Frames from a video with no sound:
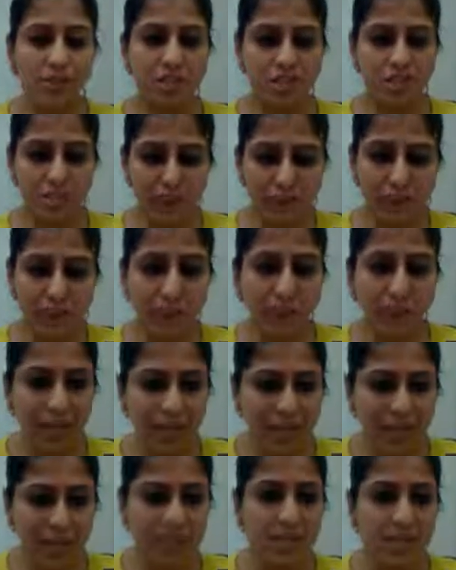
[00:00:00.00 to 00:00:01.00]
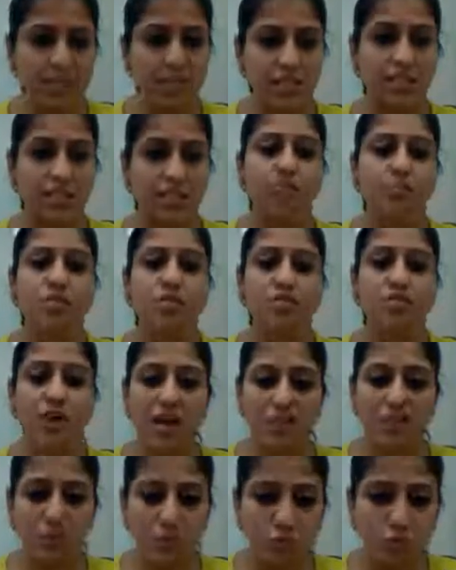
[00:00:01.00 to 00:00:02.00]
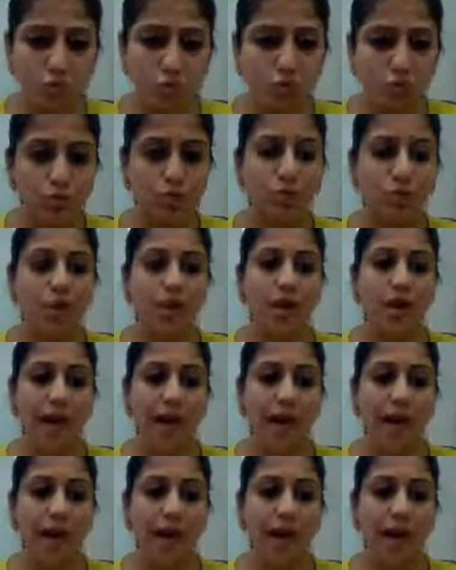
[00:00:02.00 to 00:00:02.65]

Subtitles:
strategically placed in terms of vastu